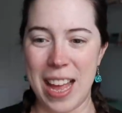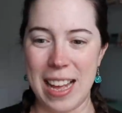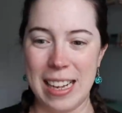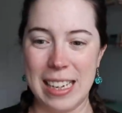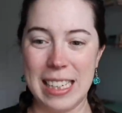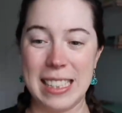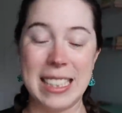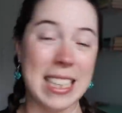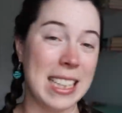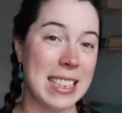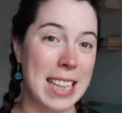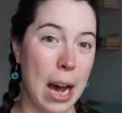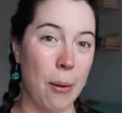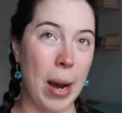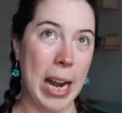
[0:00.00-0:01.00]
and seeing
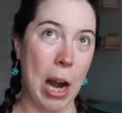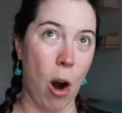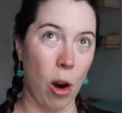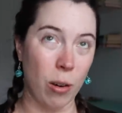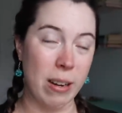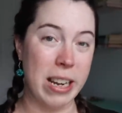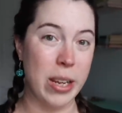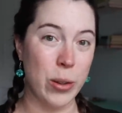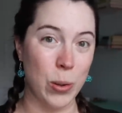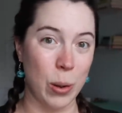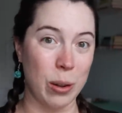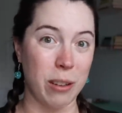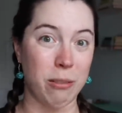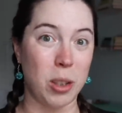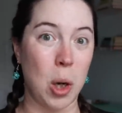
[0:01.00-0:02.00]
as how I already
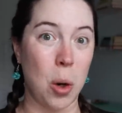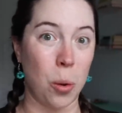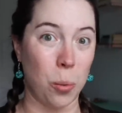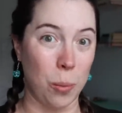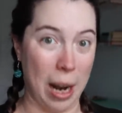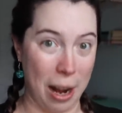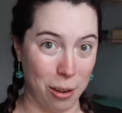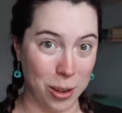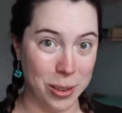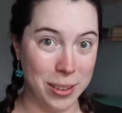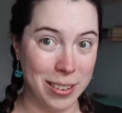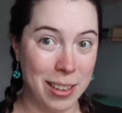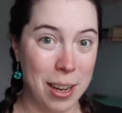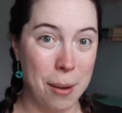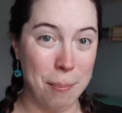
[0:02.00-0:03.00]
sort of corralled
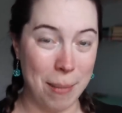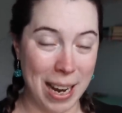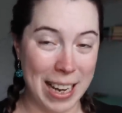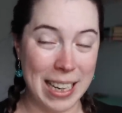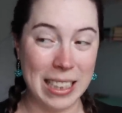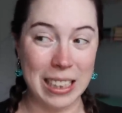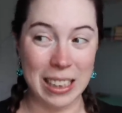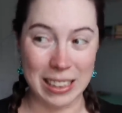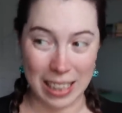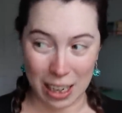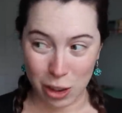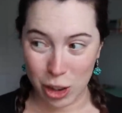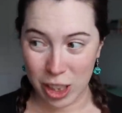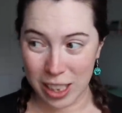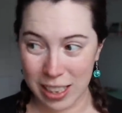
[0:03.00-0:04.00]
my
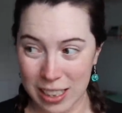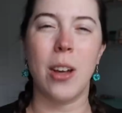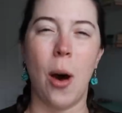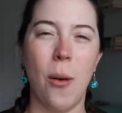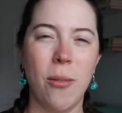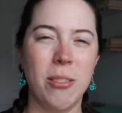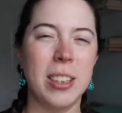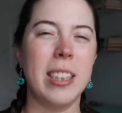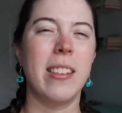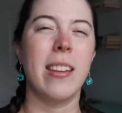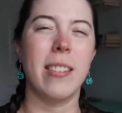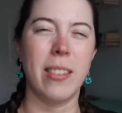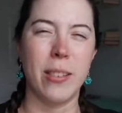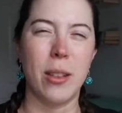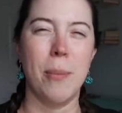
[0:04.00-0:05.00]
collection, hopefully
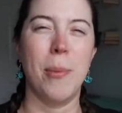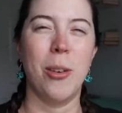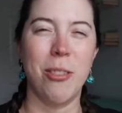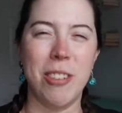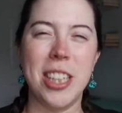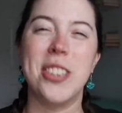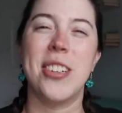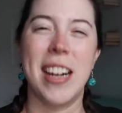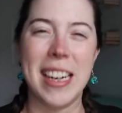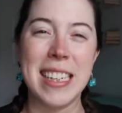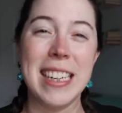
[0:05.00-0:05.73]
this is the motivation I